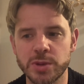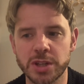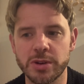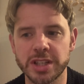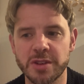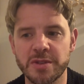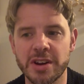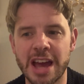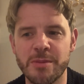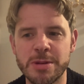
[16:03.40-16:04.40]
his career so far,
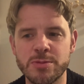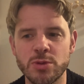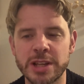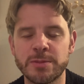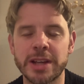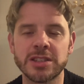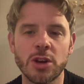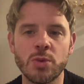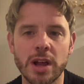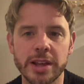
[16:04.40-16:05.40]
and how he's played
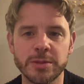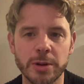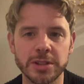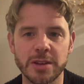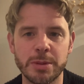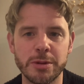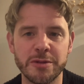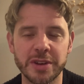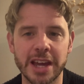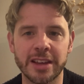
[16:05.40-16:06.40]
so well, I suppose, that people are
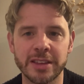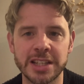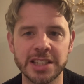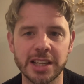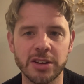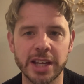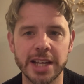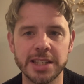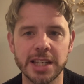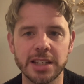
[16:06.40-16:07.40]
forgetting that he's still only
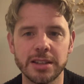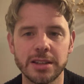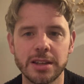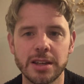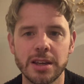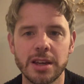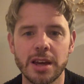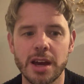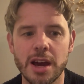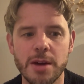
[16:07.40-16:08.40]
18,
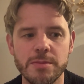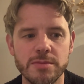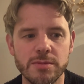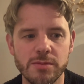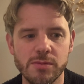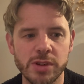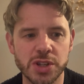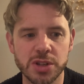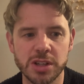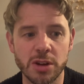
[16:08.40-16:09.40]

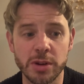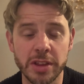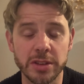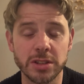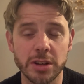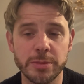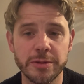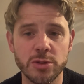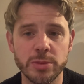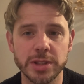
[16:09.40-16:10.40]
which, another solid
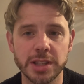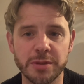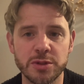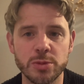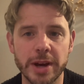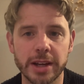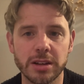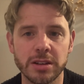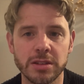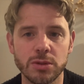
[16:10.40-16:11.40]
performance at fullback,
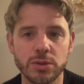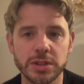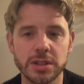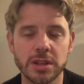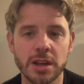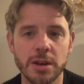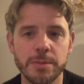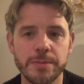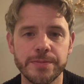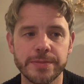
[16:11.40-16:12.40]
I thought,
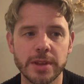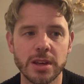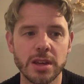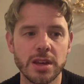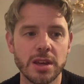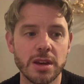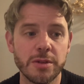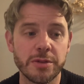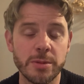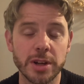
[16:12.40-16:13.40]

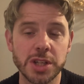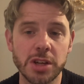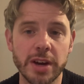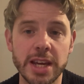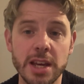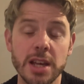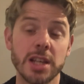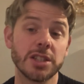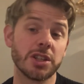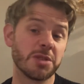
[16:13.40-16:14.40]
from Archie Gray.
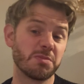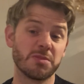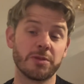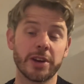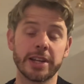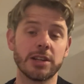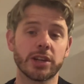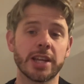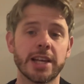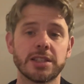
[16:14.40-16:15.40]
So just finally
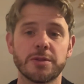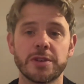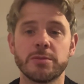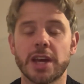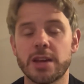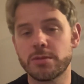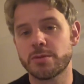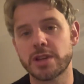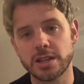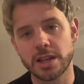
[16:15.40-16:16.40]
looking ahead to the Fulham game, I
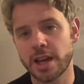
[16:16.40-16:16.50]
mean,